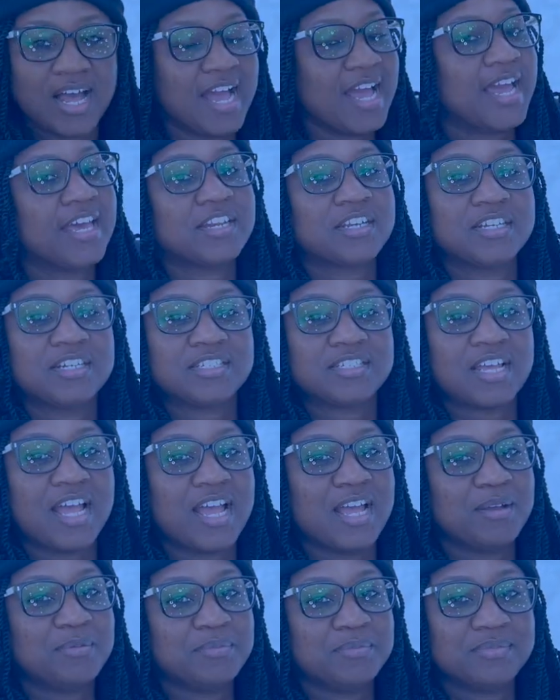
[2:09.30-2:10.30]
I had a good
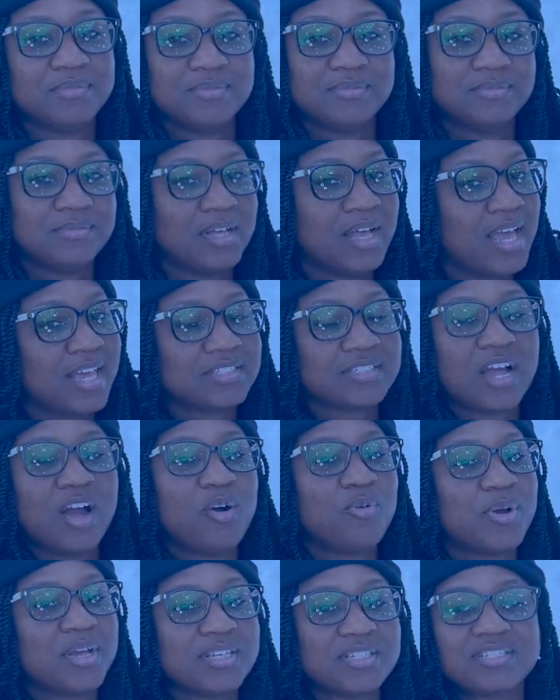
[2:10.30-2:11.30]
time. Your glasses are wet. As
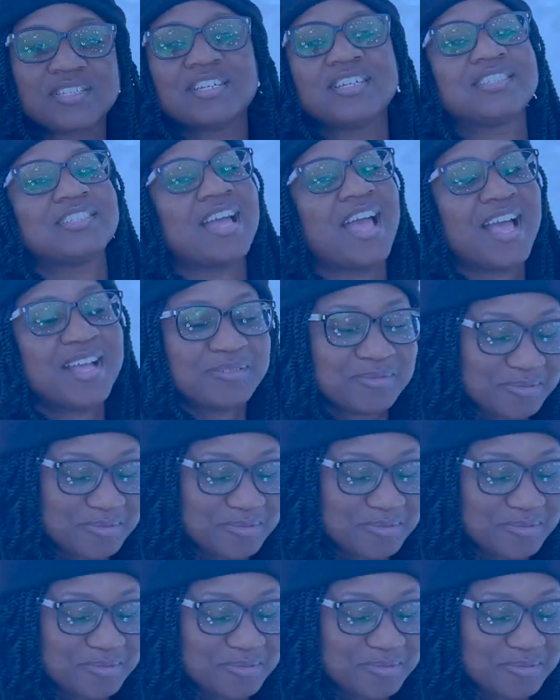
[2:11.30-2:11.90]
always, good time.